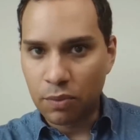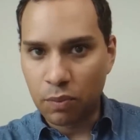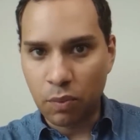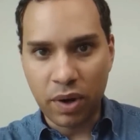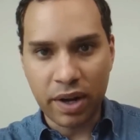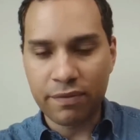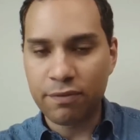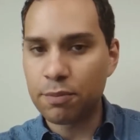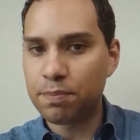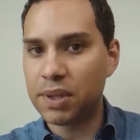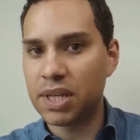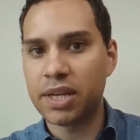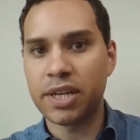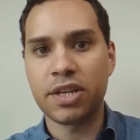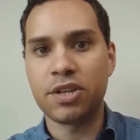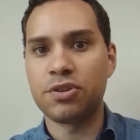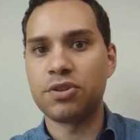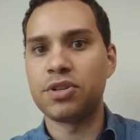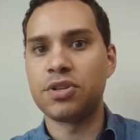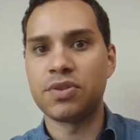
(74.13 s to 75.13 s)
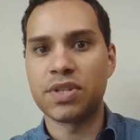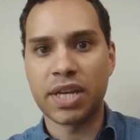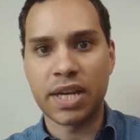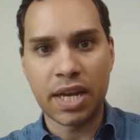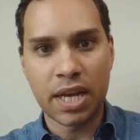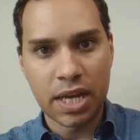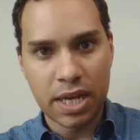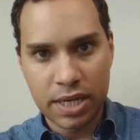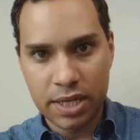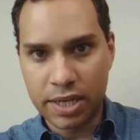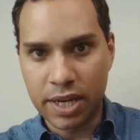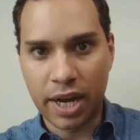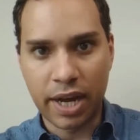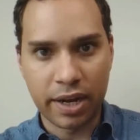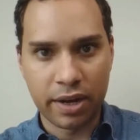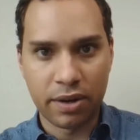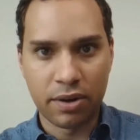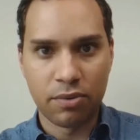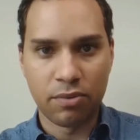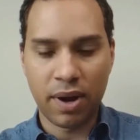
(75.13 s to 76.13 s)
Whatever plugin you're using,
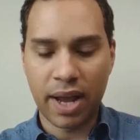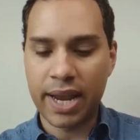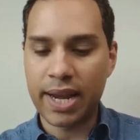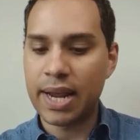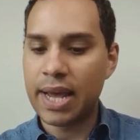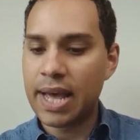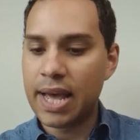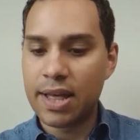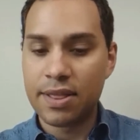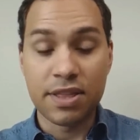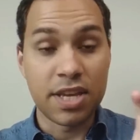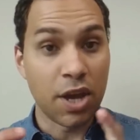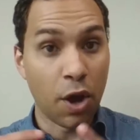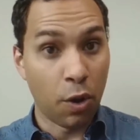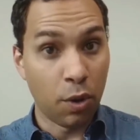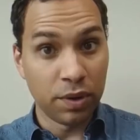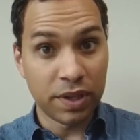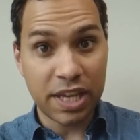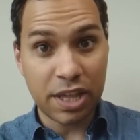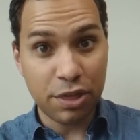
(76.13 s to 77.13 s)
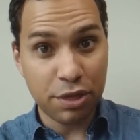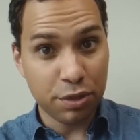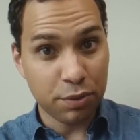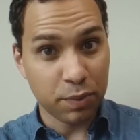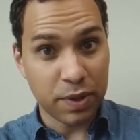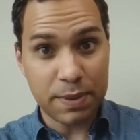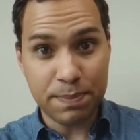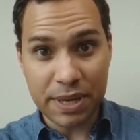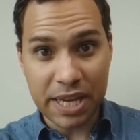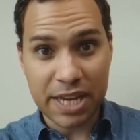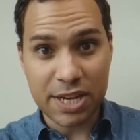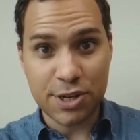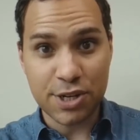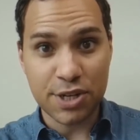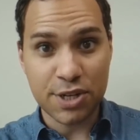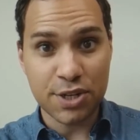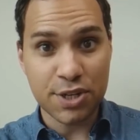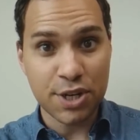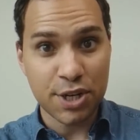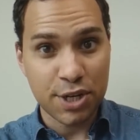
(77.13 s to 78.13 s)
done, right? The only three
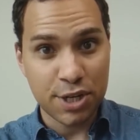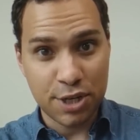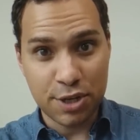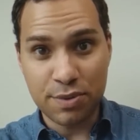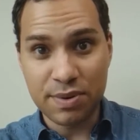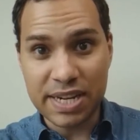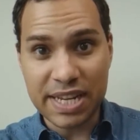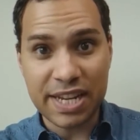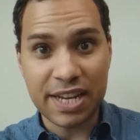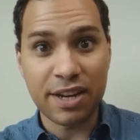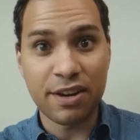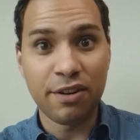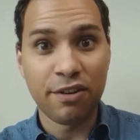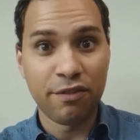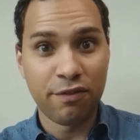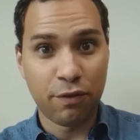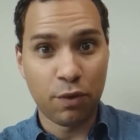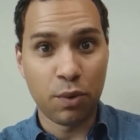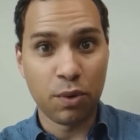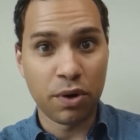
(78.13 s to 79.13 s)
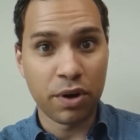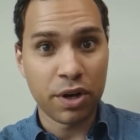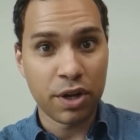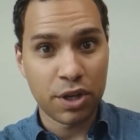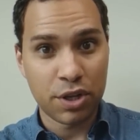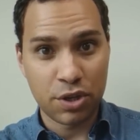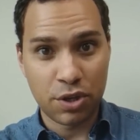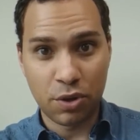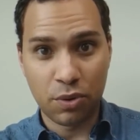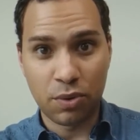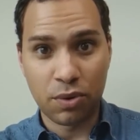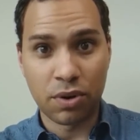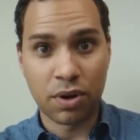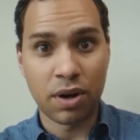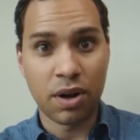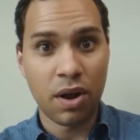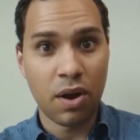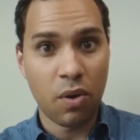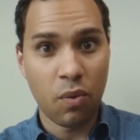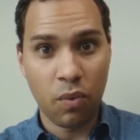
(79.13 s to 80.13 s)
pages you need for
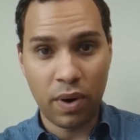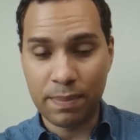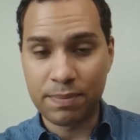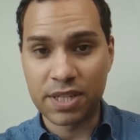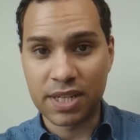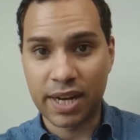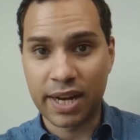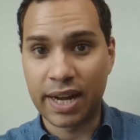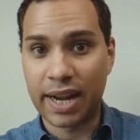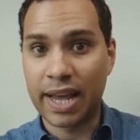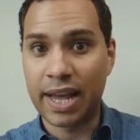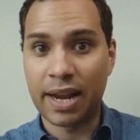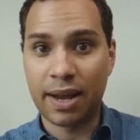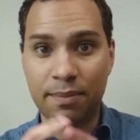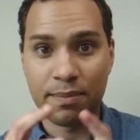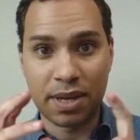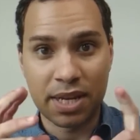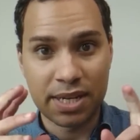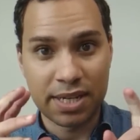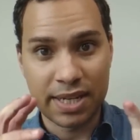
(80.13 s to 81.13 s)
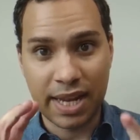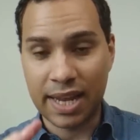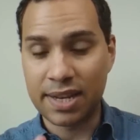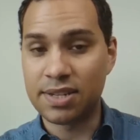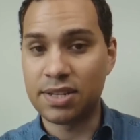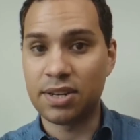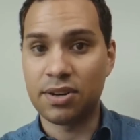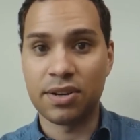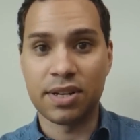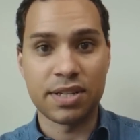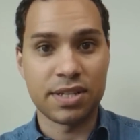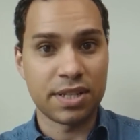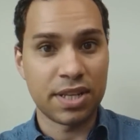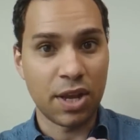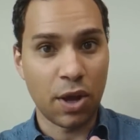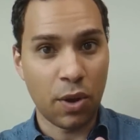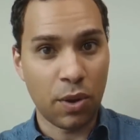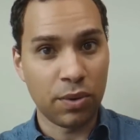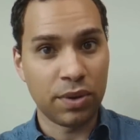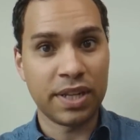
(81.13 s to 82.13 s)
your website. And I'm dead serious.
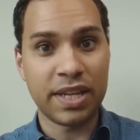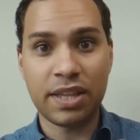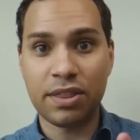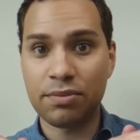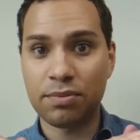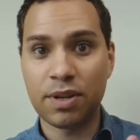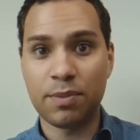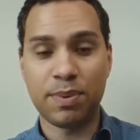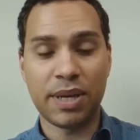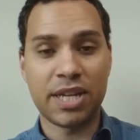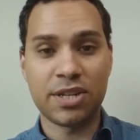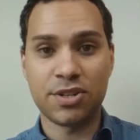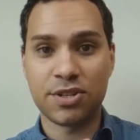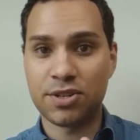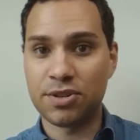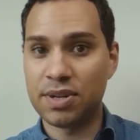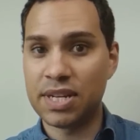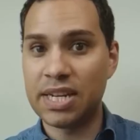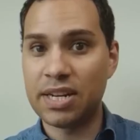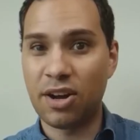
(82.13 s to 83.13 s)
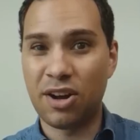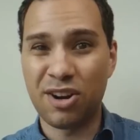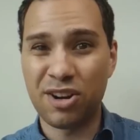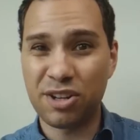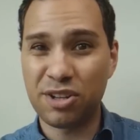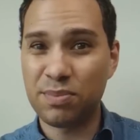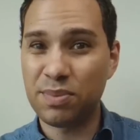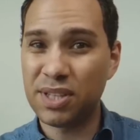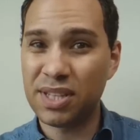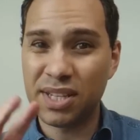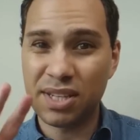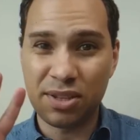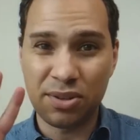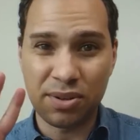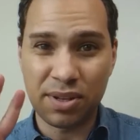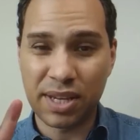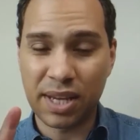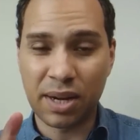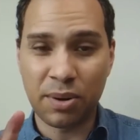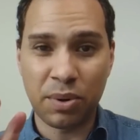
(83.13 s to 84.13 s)
The only three pages you need, arguably,
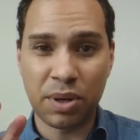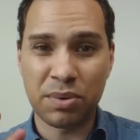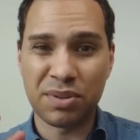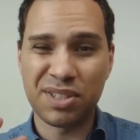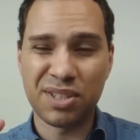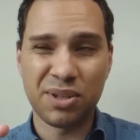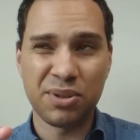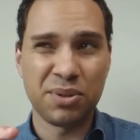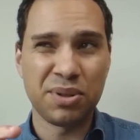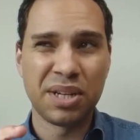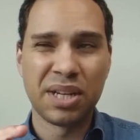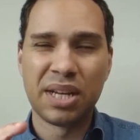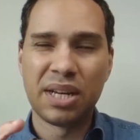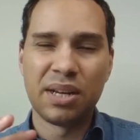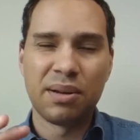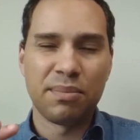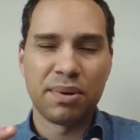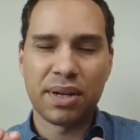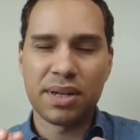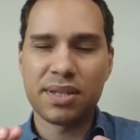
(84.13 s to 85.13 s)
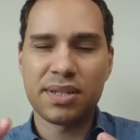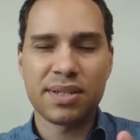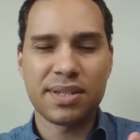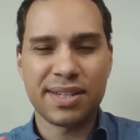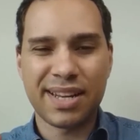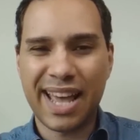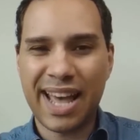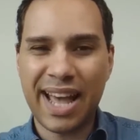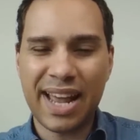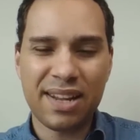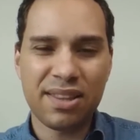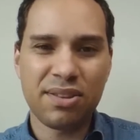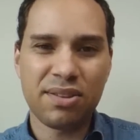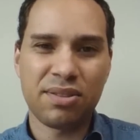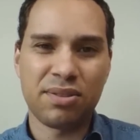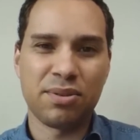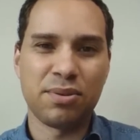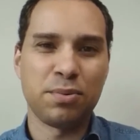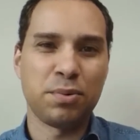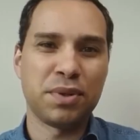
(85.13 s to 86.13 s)
you get away with two, but I just added the
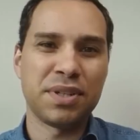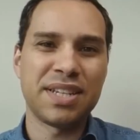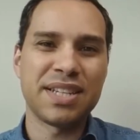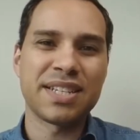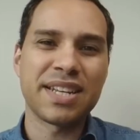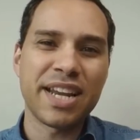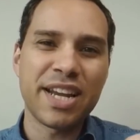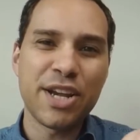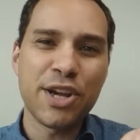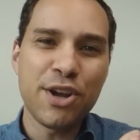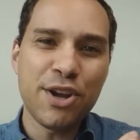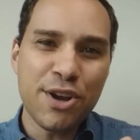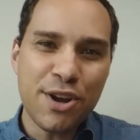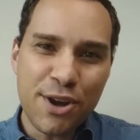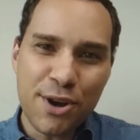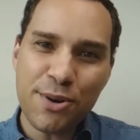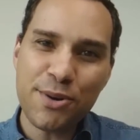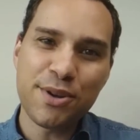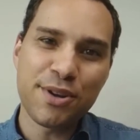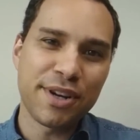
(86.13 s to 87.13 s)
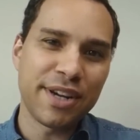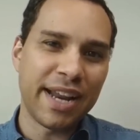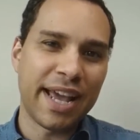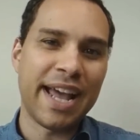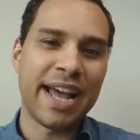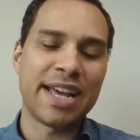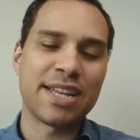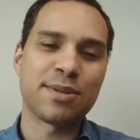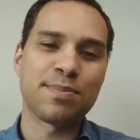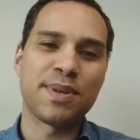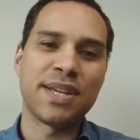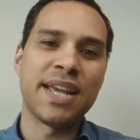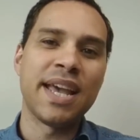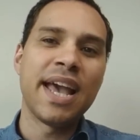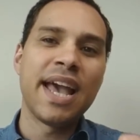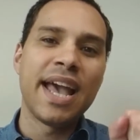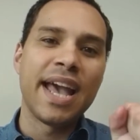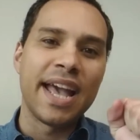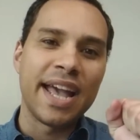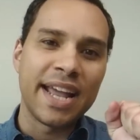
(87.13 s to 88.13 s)
third one because I know you're going to ask me
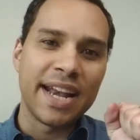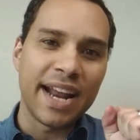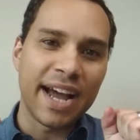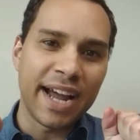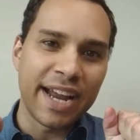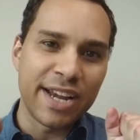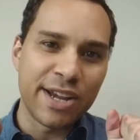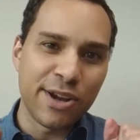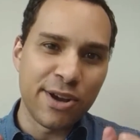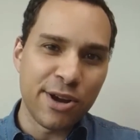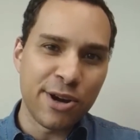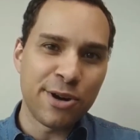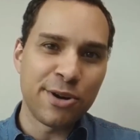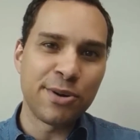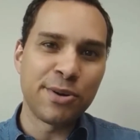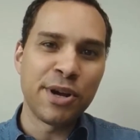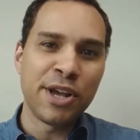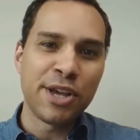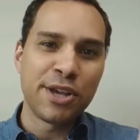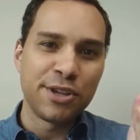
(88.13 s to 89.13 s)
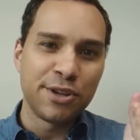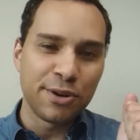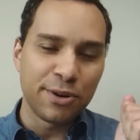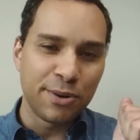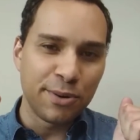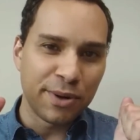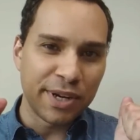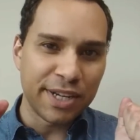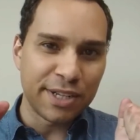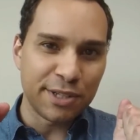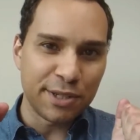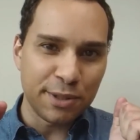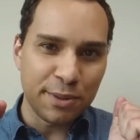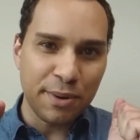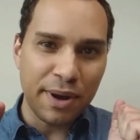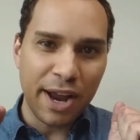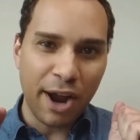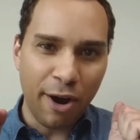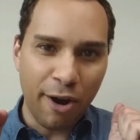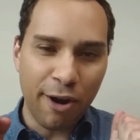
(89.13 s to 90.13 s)
and I know you're going
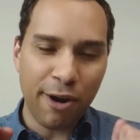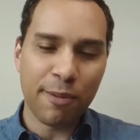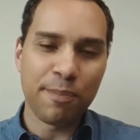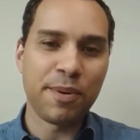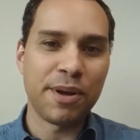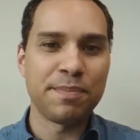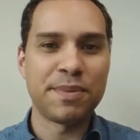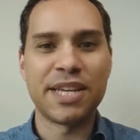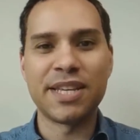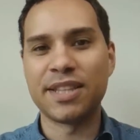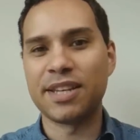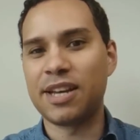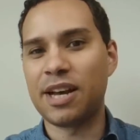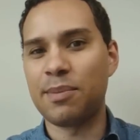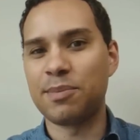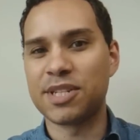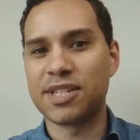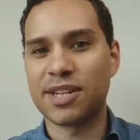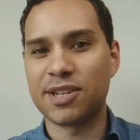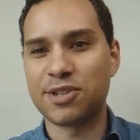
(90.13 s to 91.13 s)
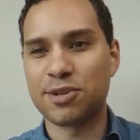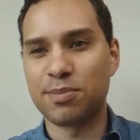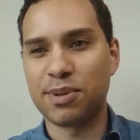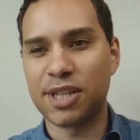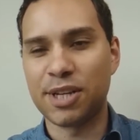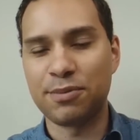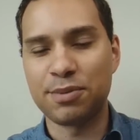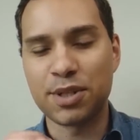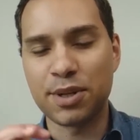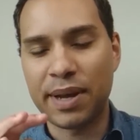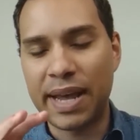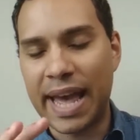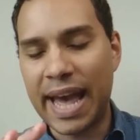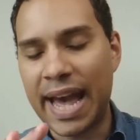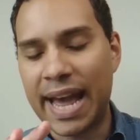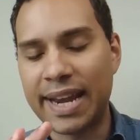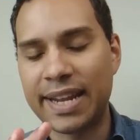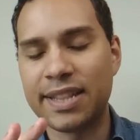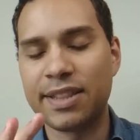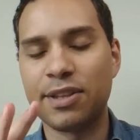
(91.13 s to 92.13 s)
to harp on me in the comment section below. So I
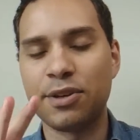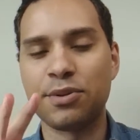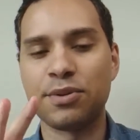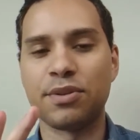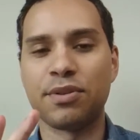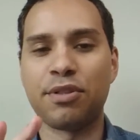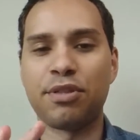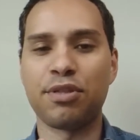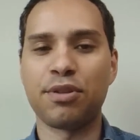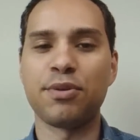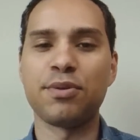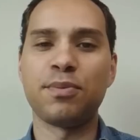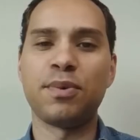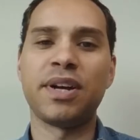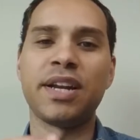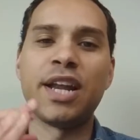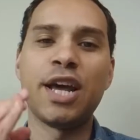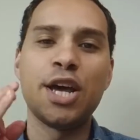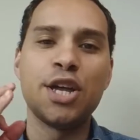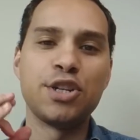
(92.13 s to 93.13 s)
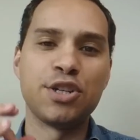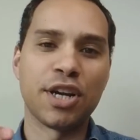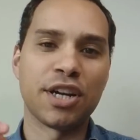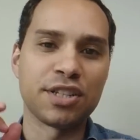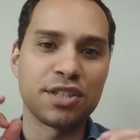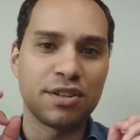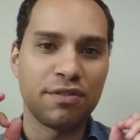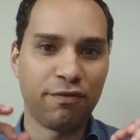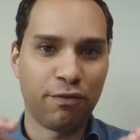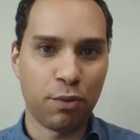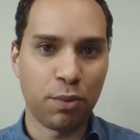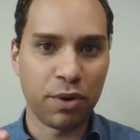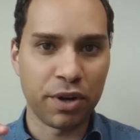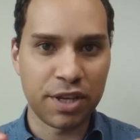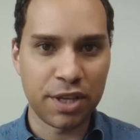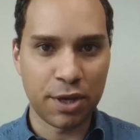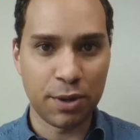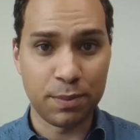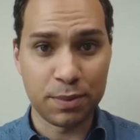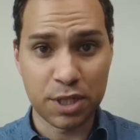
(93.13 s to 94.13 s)
added the third one just for
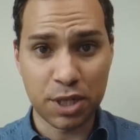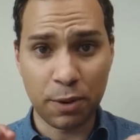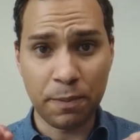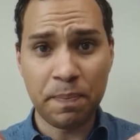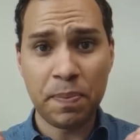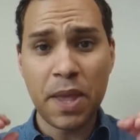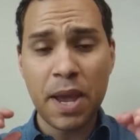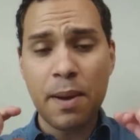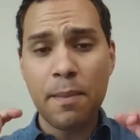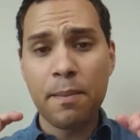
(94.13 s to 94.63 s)
you. So